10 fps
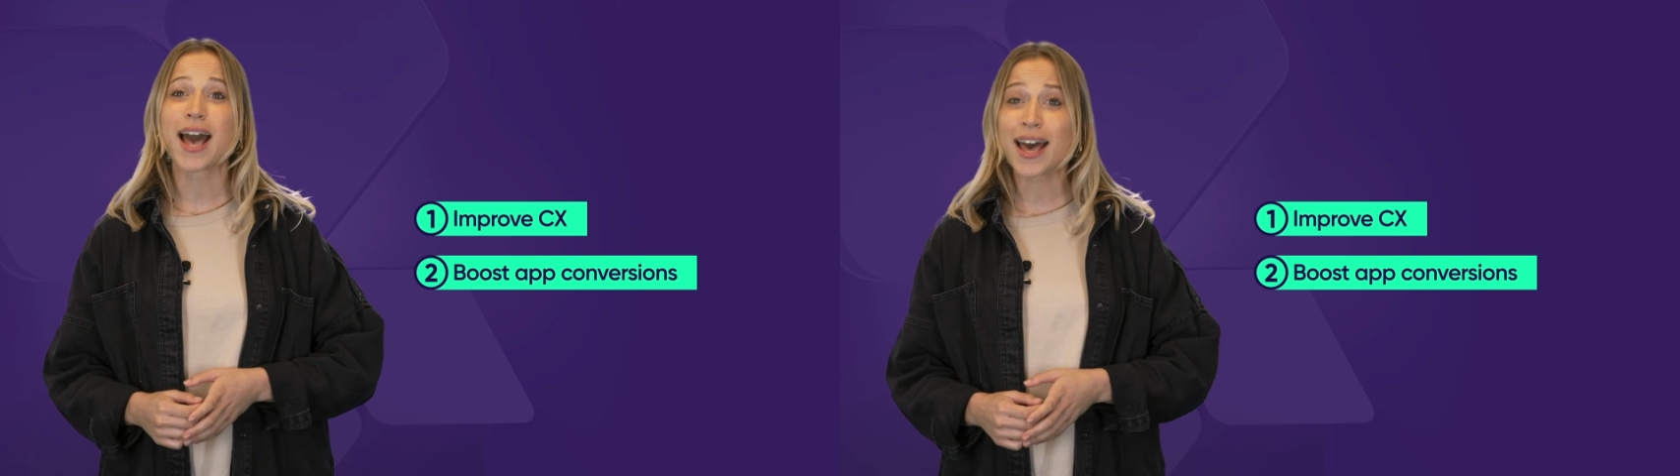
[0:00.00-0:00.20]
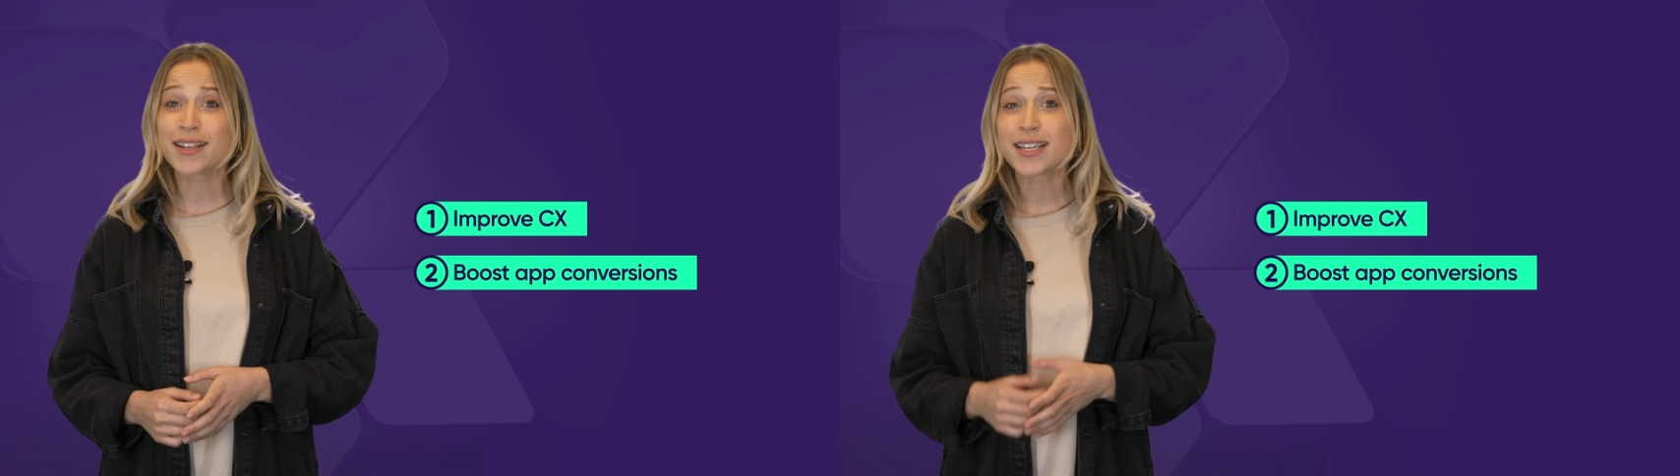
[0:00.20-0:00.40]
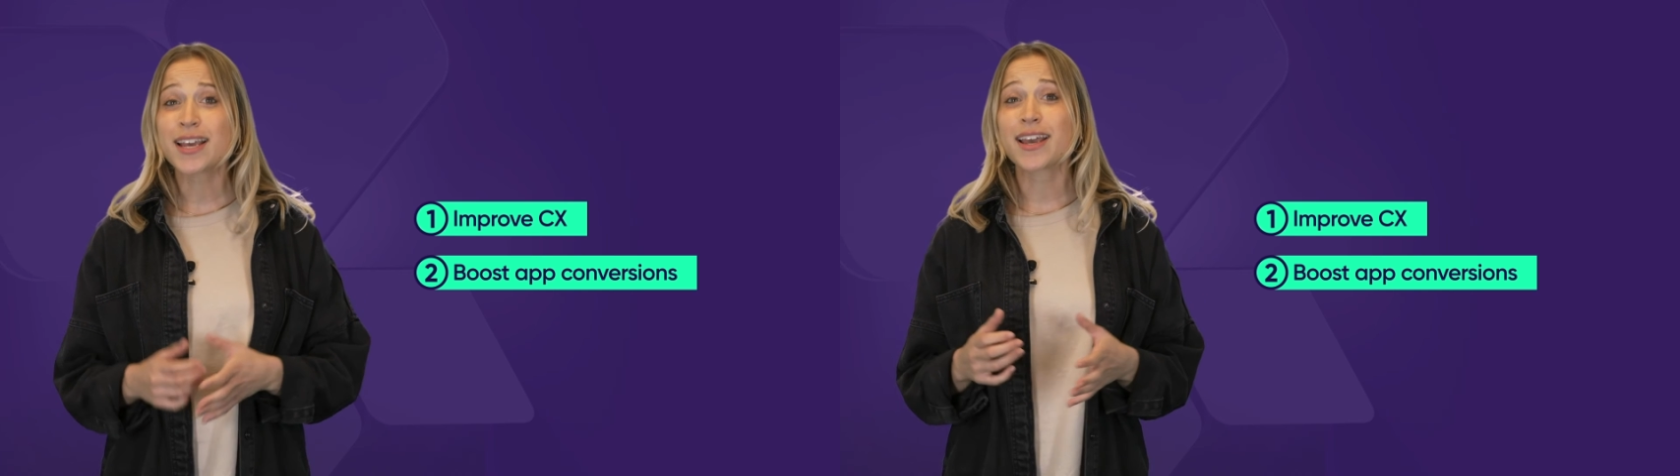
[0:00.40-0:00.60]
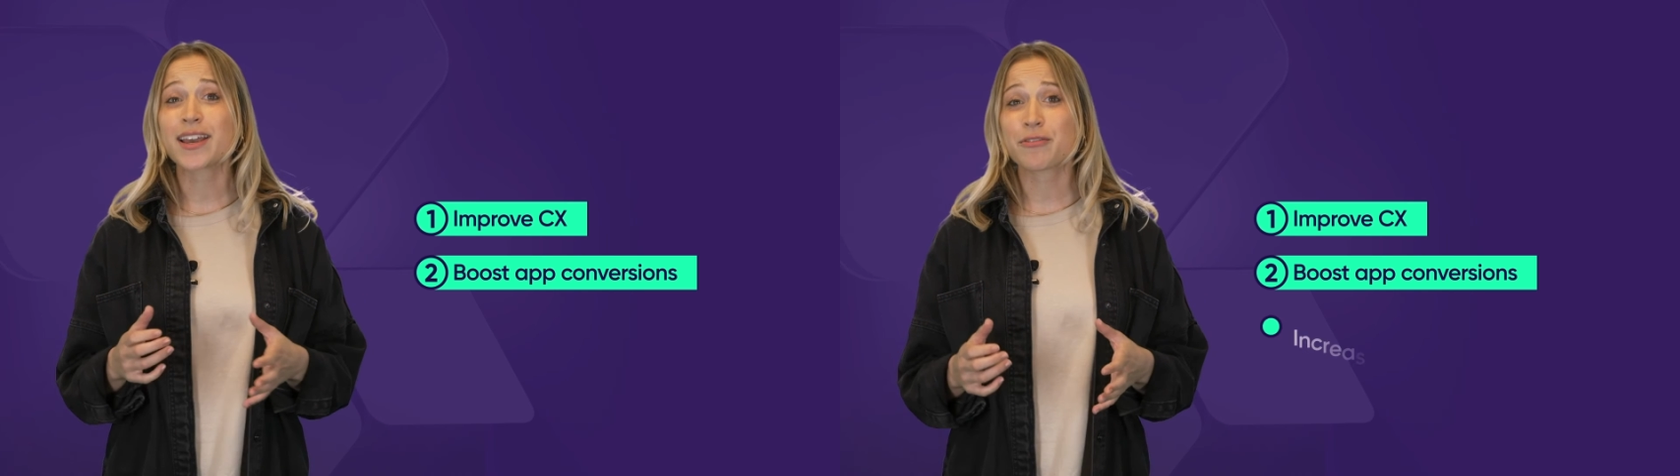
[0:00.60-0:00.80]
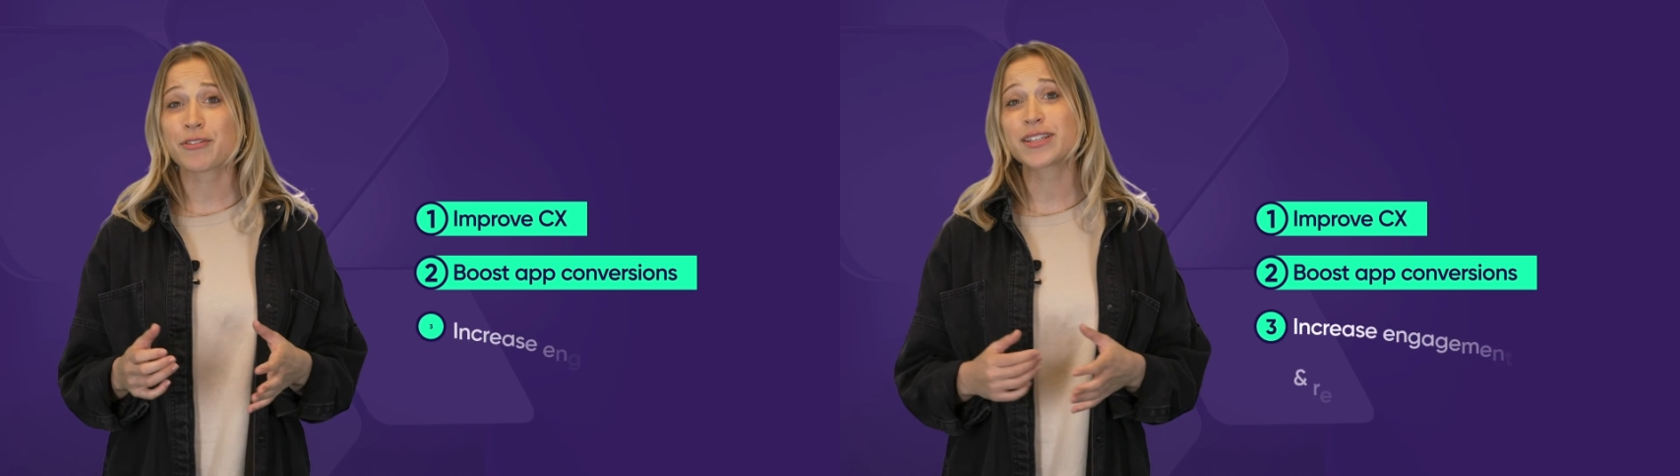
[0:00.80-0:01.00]
and
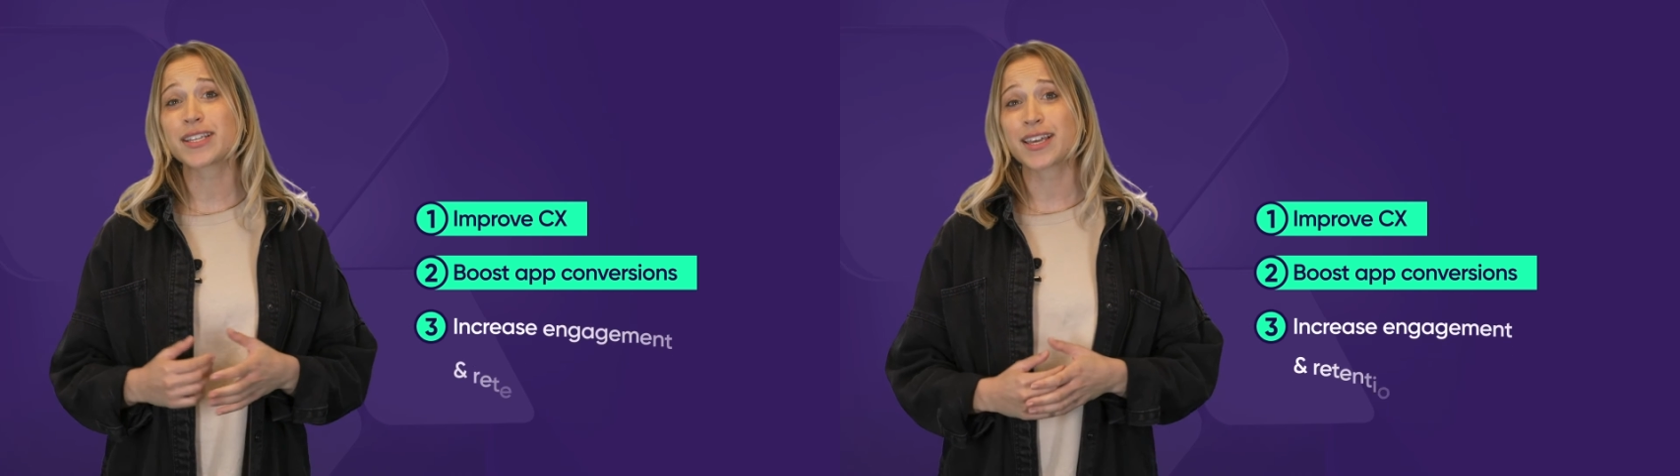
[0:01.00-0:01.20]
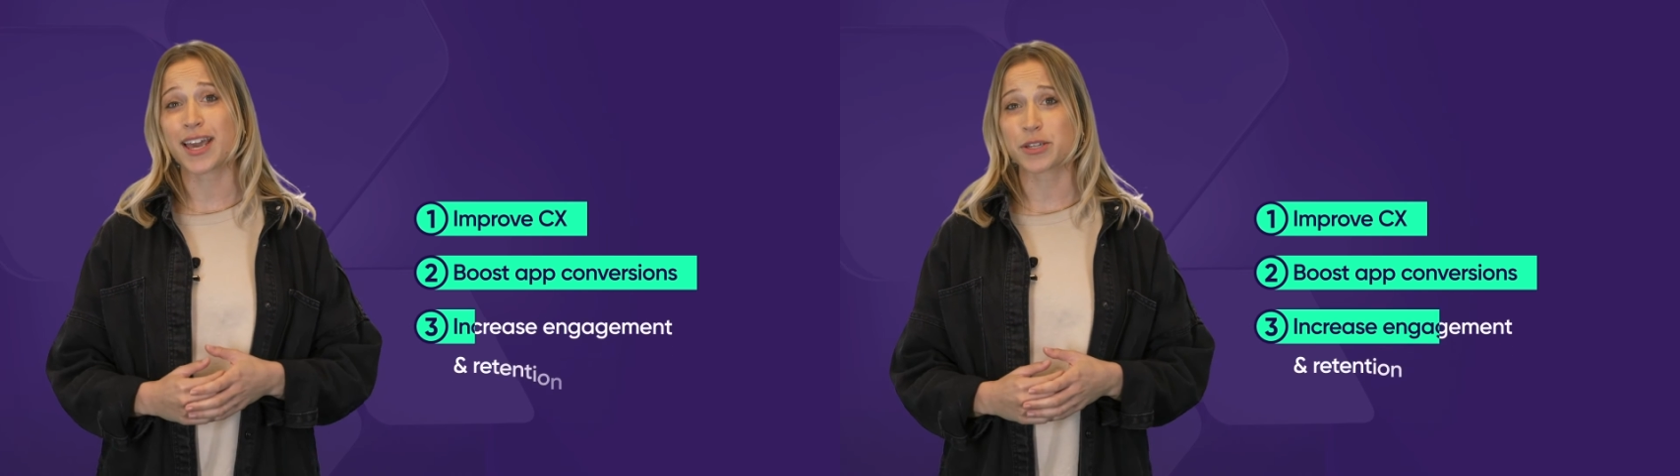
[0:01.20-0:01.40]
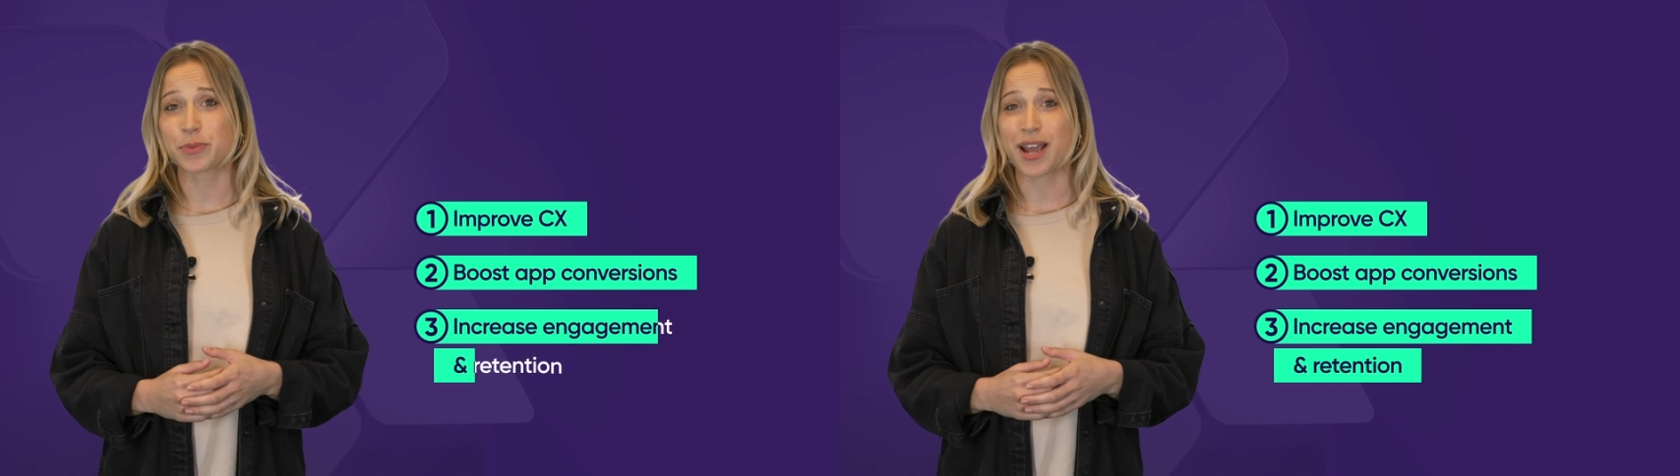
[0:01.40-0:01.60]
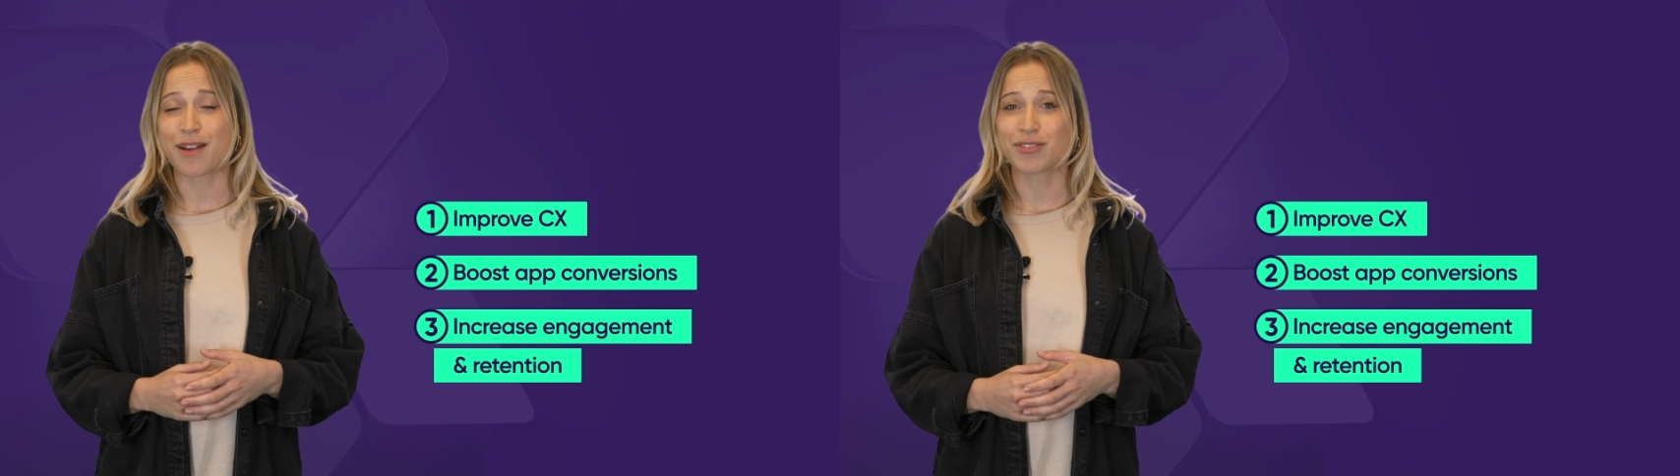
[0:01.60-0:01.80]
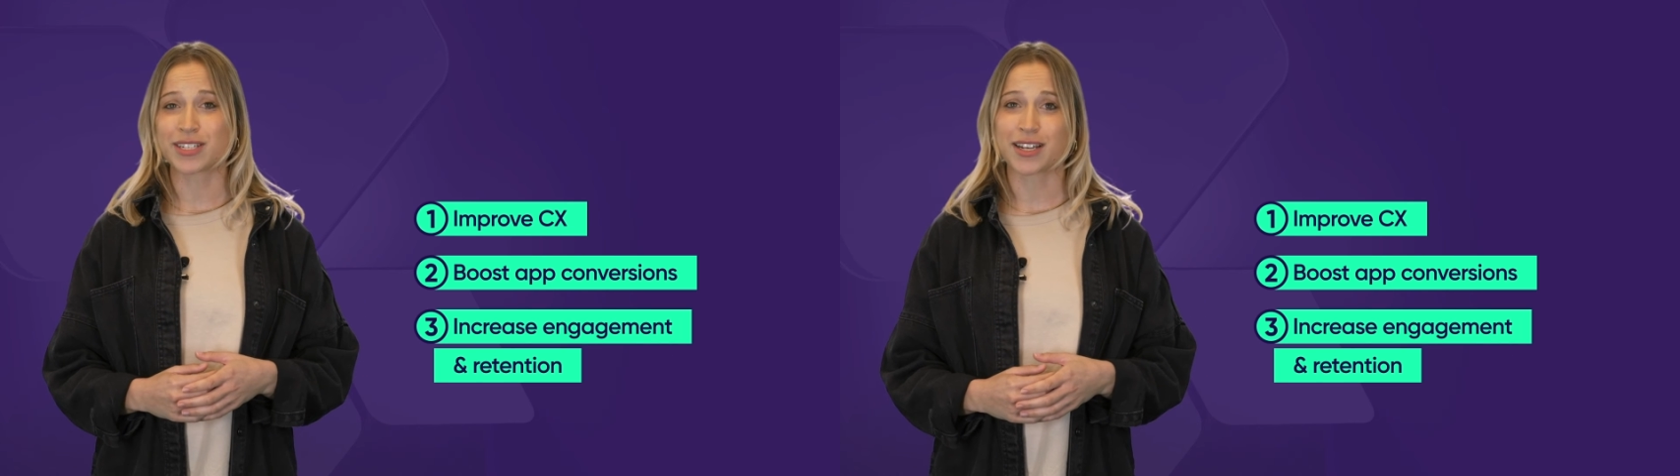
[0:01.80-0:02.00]
increase engagement
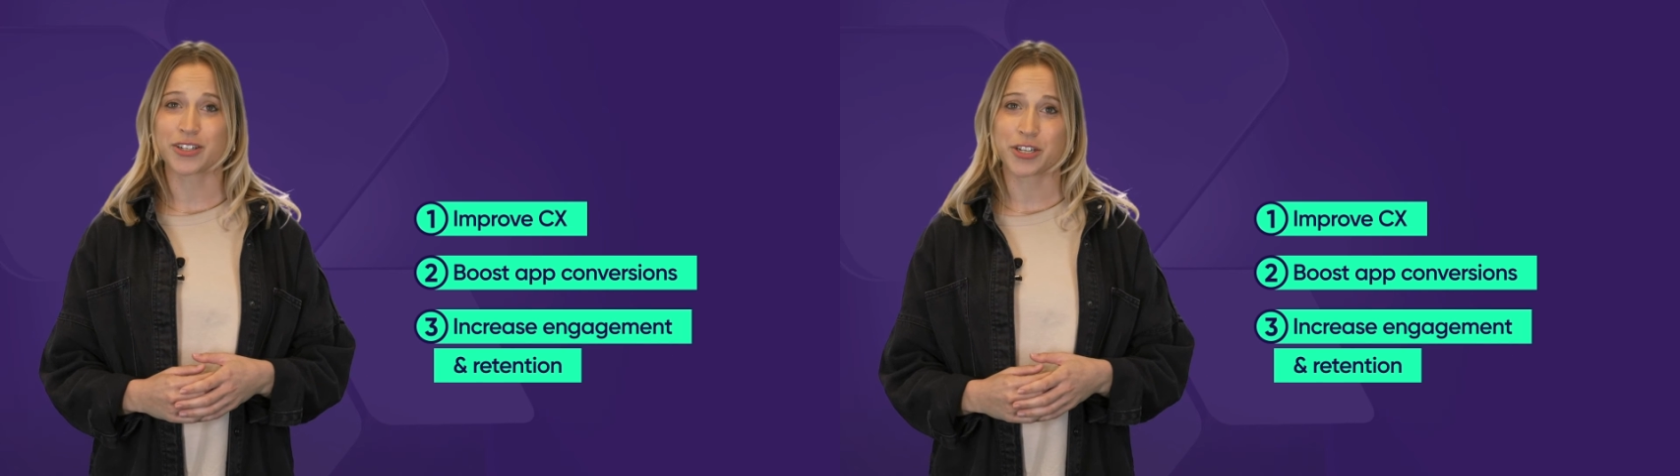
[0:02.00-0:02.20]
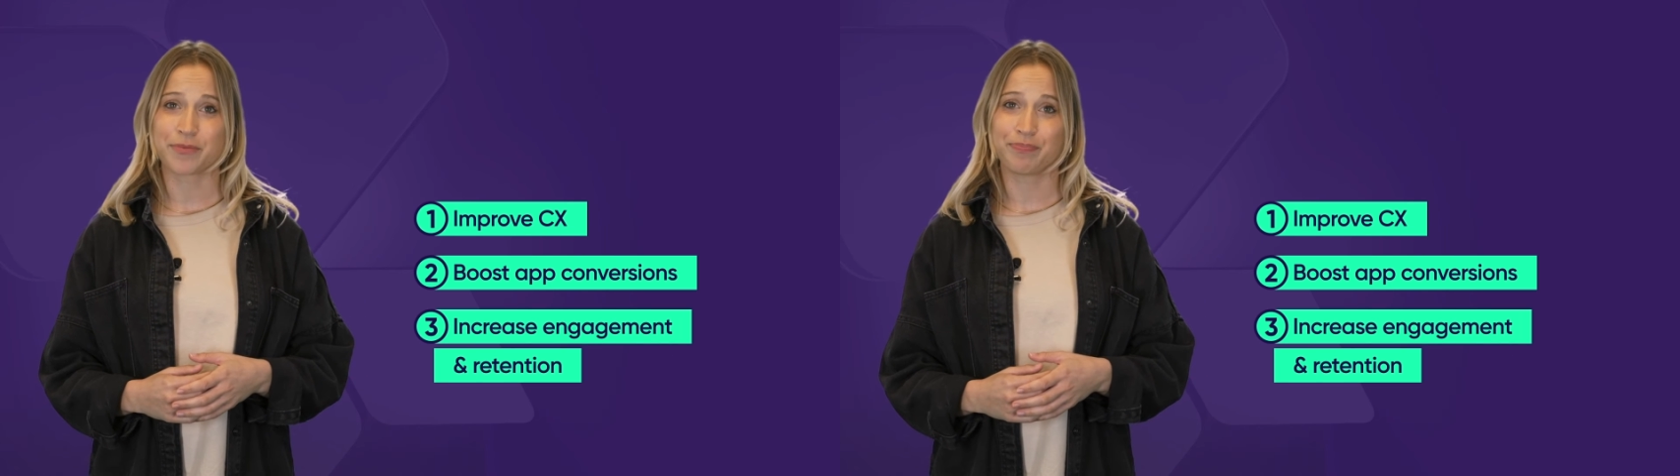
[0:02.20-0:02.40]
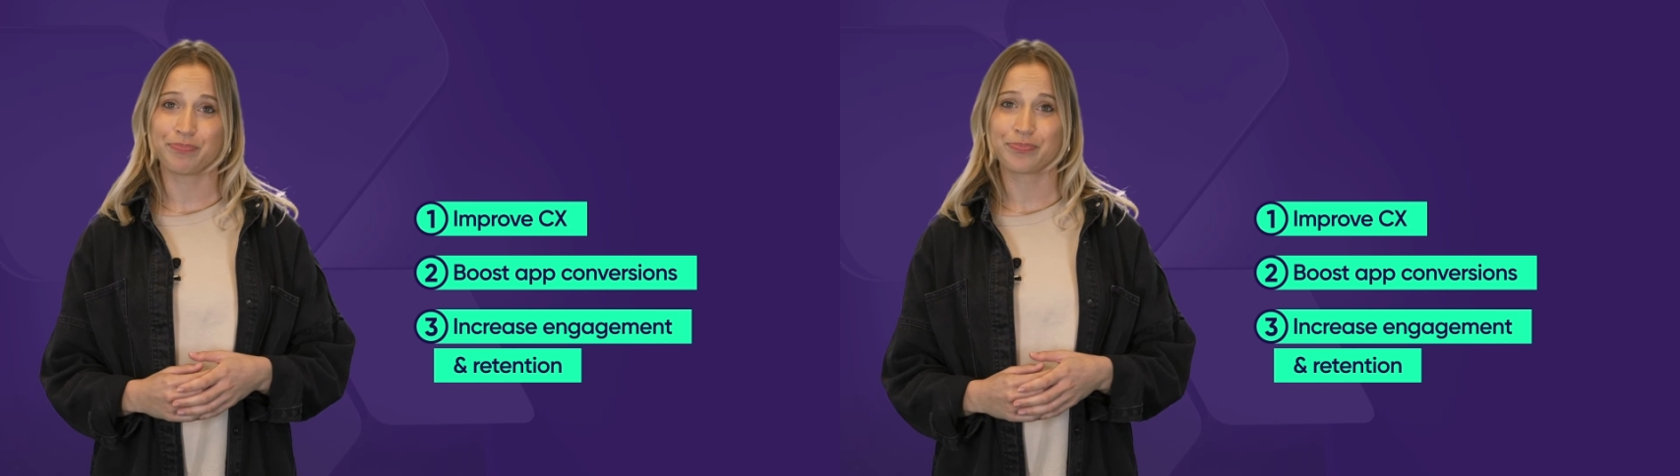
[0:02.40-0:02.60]
and retention.